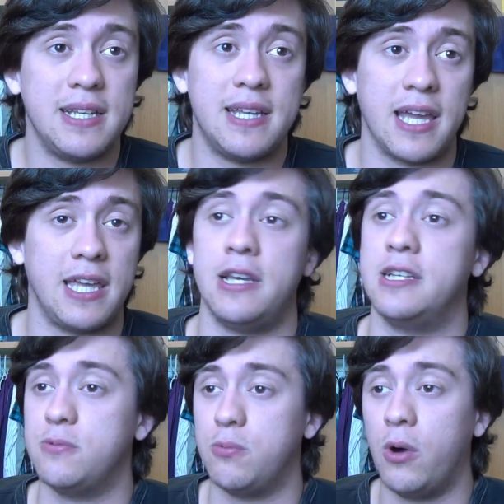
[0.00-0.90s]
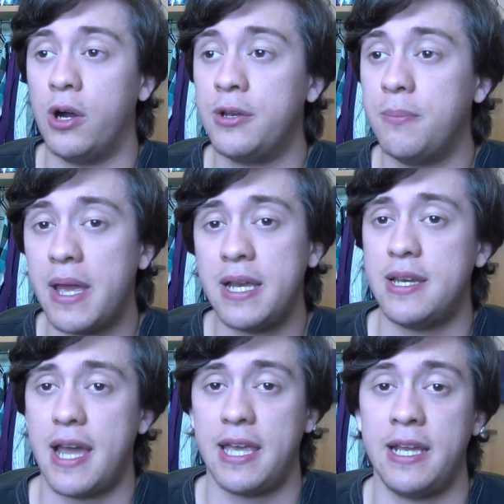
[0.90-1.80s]
decking? Is one main
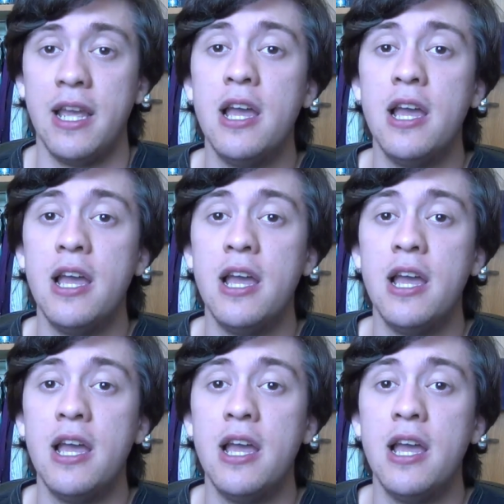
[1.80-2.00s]
decking?